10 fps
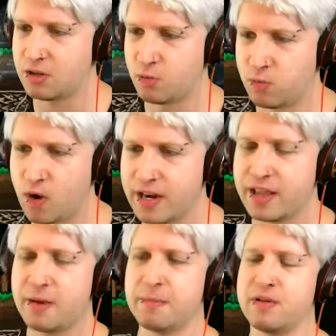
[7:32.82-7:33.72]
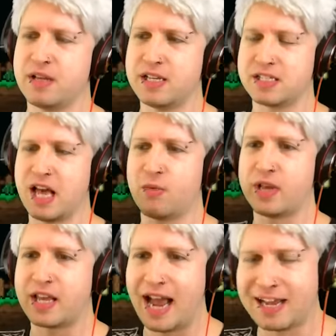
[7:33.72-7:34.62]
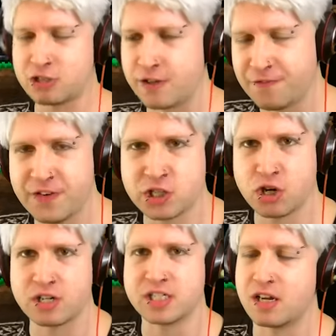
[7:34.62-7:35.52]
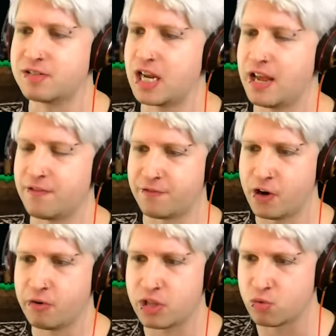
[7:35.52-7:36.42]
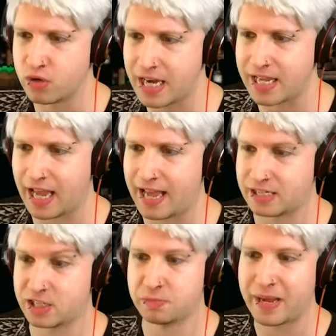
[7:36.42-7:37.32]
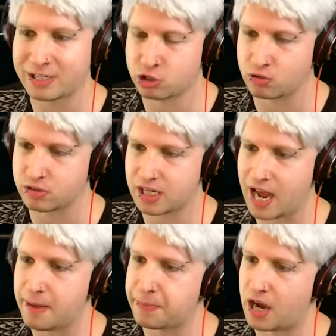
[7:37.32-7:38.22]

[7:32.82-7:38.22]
one of them is that we can actually fish ourselves a very unique and special type